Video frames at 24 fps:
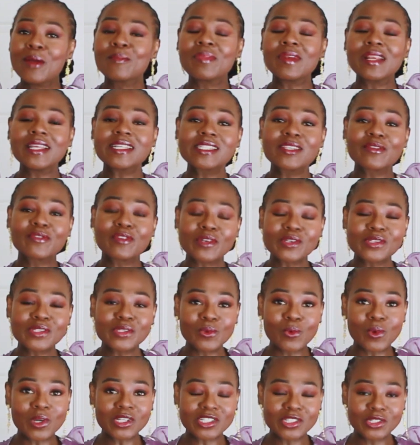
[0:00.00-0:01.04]
Please, if you're still
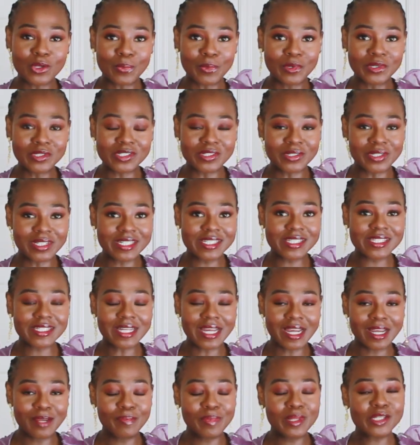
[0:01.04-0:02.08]
watching up until this
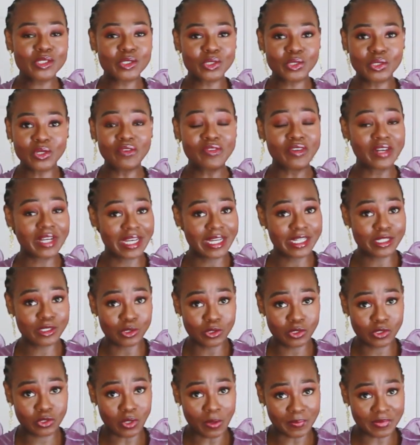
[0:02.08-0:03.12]
time, please do not forget to
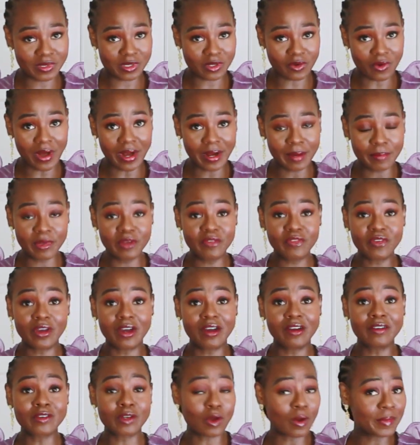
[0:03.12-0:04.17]
subscribe if you
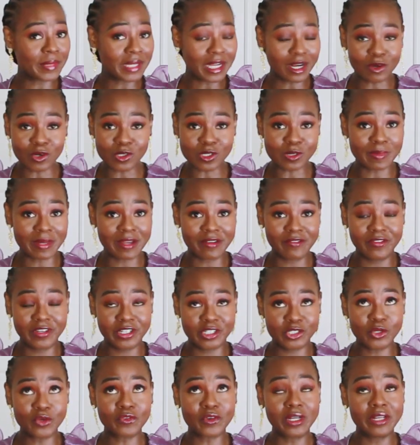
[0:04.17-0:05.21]
are coming across my
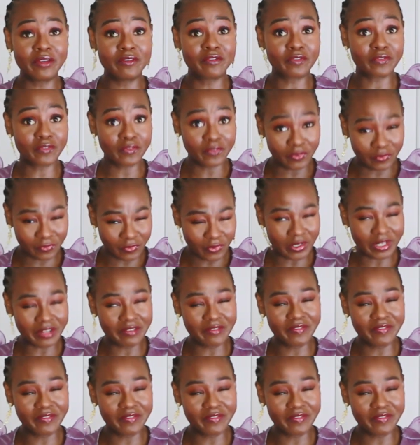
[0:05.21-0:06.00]
video for the